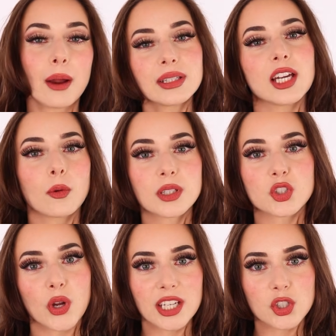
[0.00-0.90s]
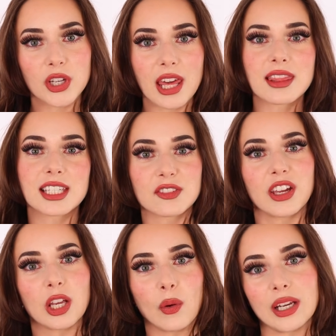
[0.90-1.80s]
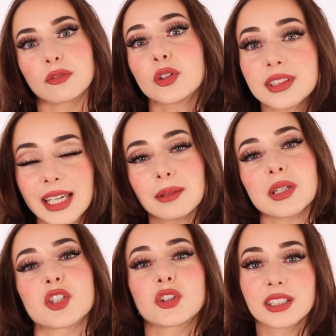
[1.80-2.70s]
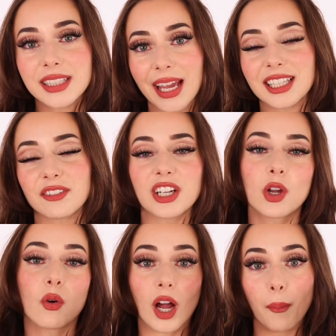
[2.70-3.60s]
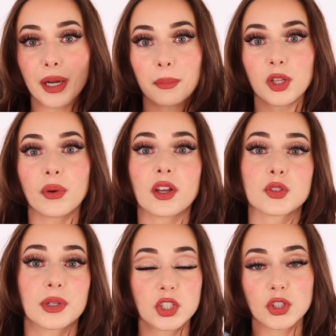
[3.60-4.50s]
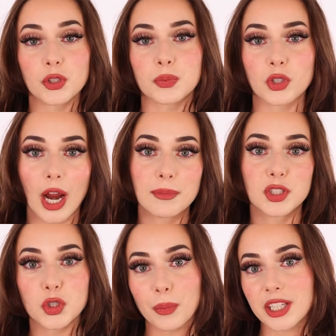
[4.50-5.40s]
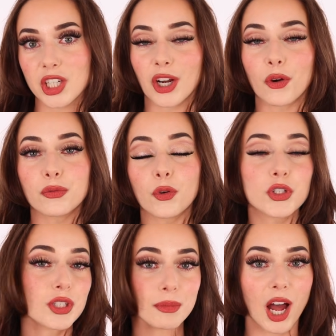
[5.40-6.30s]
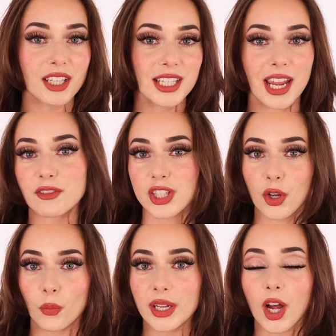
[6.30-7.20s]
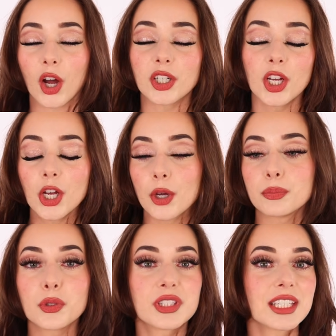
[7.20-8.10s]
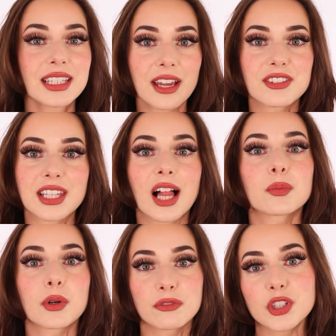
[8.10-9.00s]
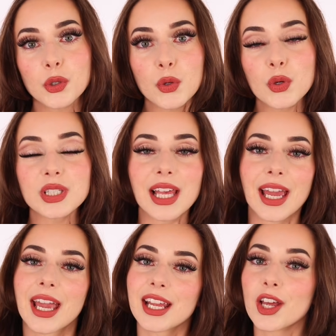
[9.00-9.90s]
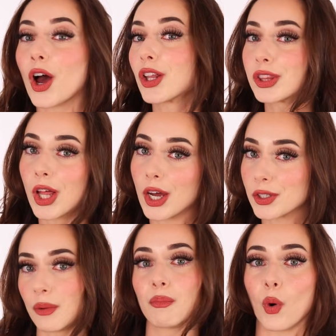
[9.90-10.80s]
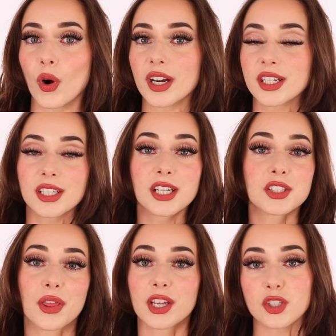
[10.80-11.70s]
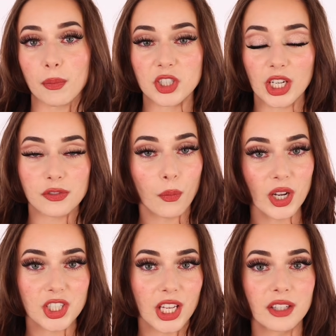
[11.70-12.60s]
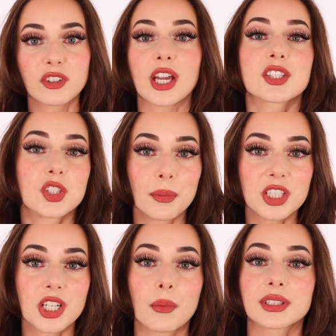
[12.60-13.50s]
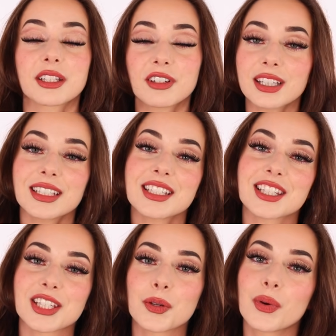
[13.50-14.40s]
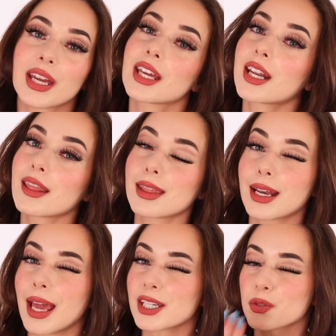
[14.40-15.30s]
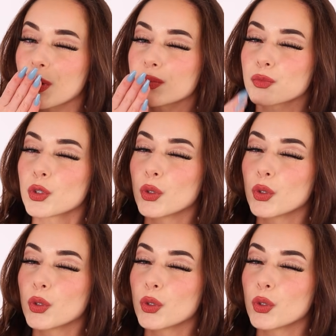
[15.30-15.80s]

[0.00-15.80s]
I really hope that you enjoyed this video. And if you did, make sure to like the video, comment down below, and also make sure to subscribe to my channel for some content every single week on beauty, lifestyle, reviews, and a lot more. So thank you so much guys for watching. I love you guys so much, and I will definitely see you in the next one.